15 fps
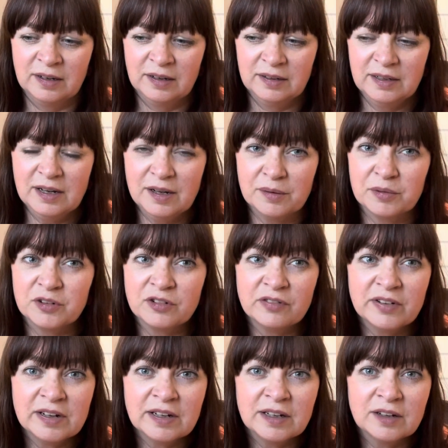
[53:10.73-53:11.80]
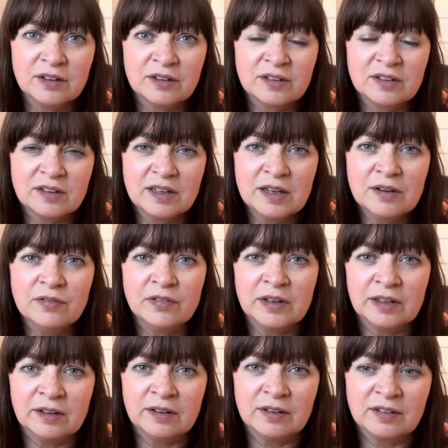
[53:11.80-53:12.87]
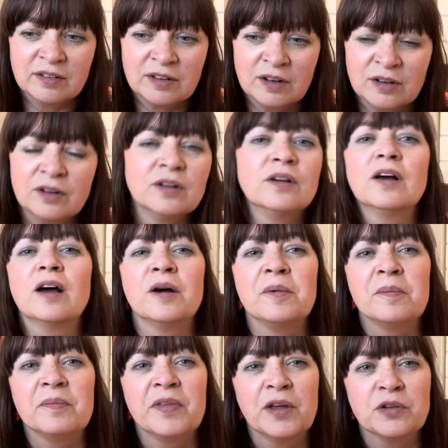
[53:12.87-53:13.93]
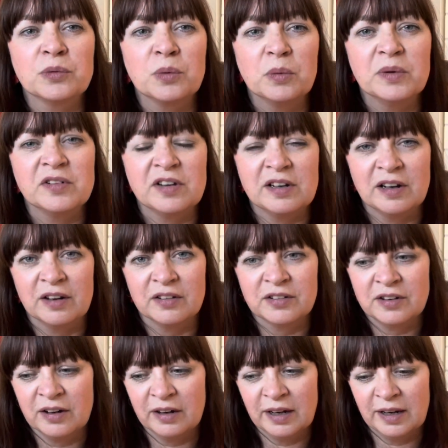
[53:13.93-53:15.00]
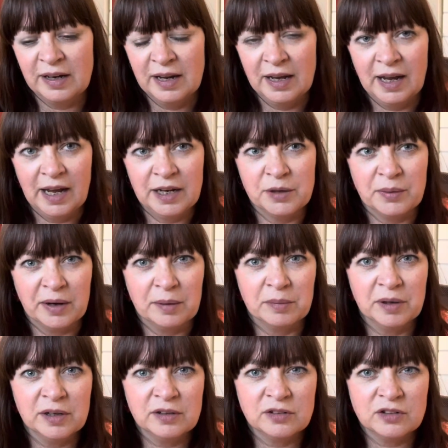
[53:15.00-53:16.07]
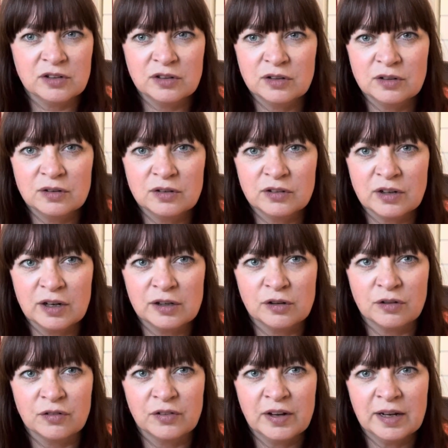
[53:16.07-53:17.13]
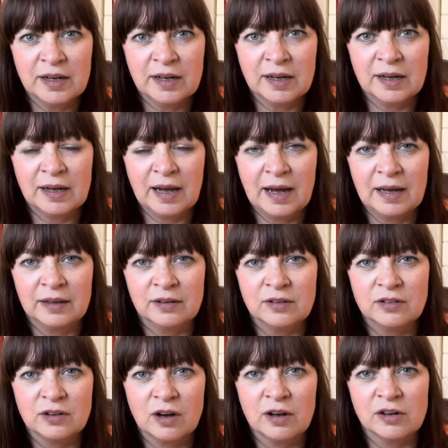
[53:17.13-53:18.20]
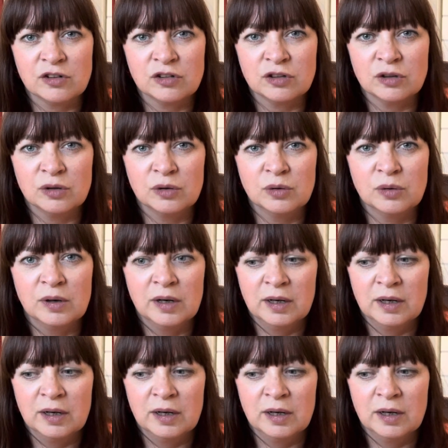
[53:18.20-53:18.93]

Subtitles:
yeah, it was a really good evening. So that's what we did last night. Anyway, I'm going to sign off here, and I shall